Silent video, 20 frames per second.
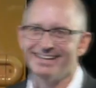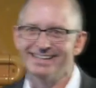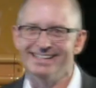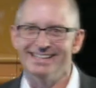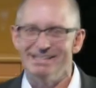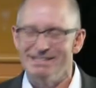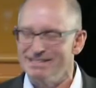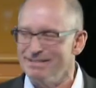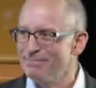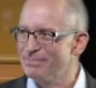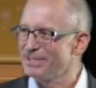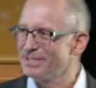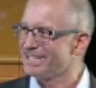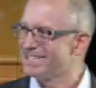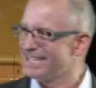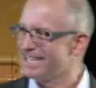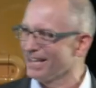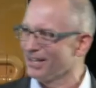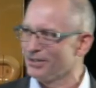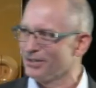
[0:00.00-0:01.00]
the, the big
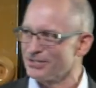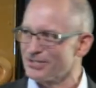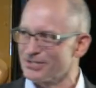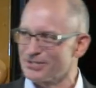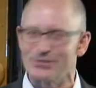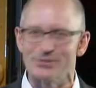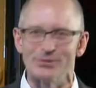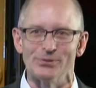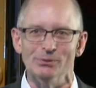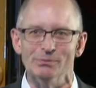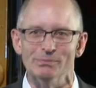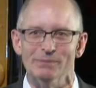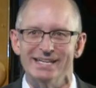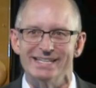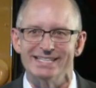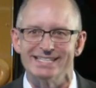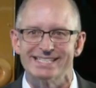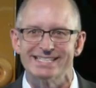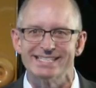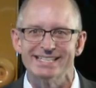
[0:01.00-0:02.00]
yellow school
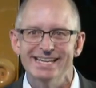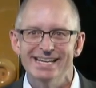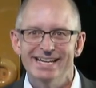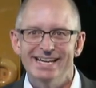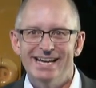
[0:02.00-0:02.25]
bus,